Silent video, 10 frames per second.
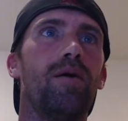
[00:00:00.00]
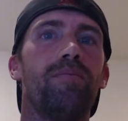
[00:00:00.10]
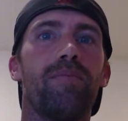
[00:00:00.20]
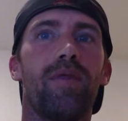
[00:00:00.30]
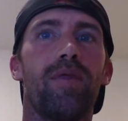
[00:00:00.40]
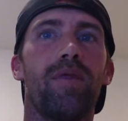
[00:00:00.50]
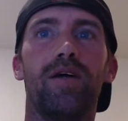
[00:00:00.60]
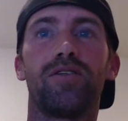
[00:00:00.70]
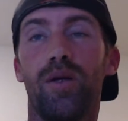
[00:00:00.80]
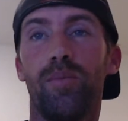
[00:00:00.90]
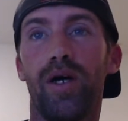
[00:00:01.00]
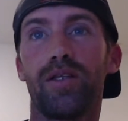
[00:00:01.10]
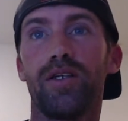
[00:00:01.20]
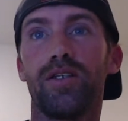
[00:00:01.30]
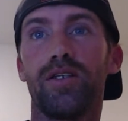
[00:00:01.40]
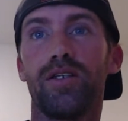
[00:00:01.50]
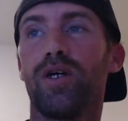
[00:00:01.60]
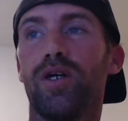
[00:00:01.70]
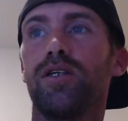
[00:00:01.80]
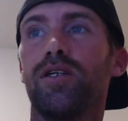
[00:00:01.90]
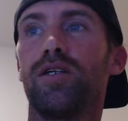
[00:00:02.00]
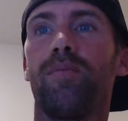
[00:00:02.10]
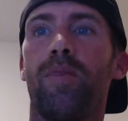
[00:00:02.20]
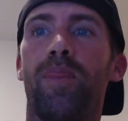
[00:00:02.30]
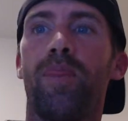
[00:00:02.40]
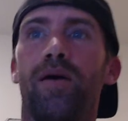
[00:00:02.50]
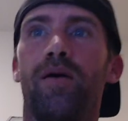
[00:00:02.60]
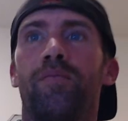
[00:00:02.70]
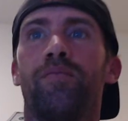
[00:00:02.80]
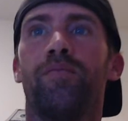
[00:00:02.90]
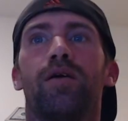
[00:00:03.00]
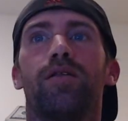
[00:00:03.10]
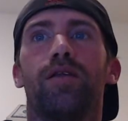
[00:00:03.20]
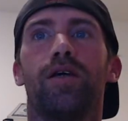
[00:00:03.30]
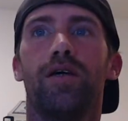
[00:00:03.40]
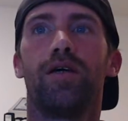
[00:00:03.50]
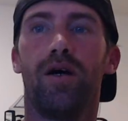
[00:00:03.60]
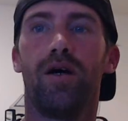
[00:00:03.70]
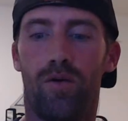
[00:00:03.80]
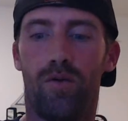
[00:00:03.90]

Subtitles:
It's going to make this interesting. When